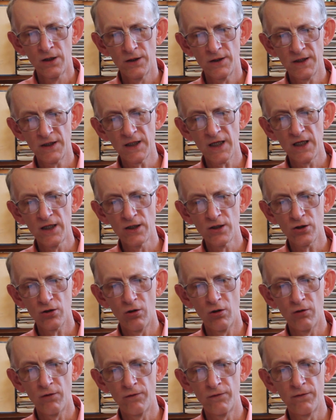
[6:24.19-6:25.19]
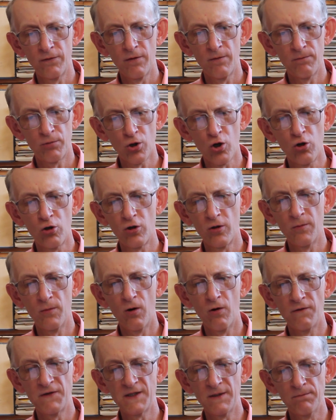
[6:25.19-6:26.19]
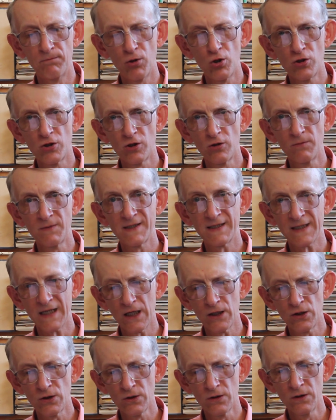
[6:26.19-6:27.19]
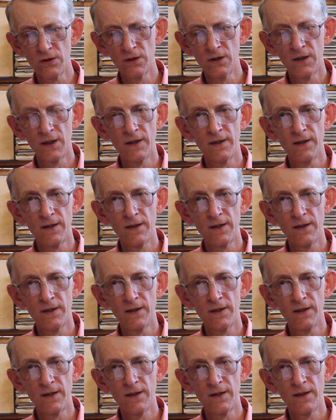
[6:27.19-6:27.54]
details of program of symposium, schedule,